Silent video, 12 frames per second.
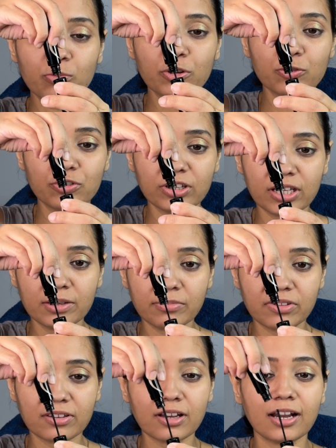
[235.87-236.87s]
Beauty
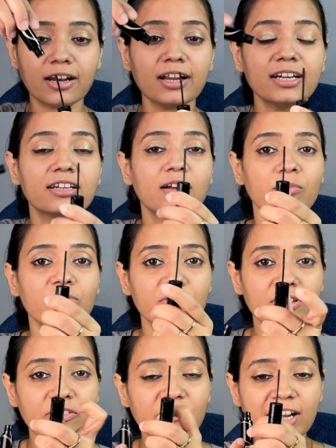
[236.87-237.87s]
mascara. It comes
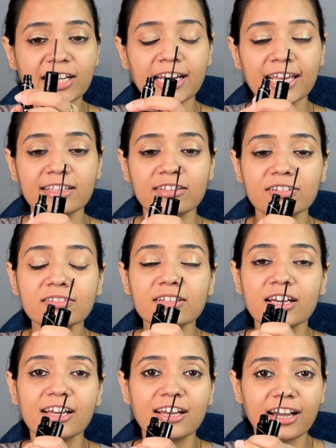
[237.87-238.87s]
with a wand like this
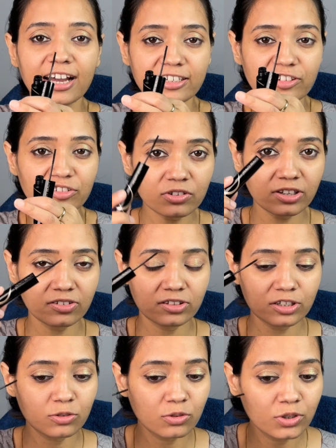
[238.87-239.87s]
and it's easy to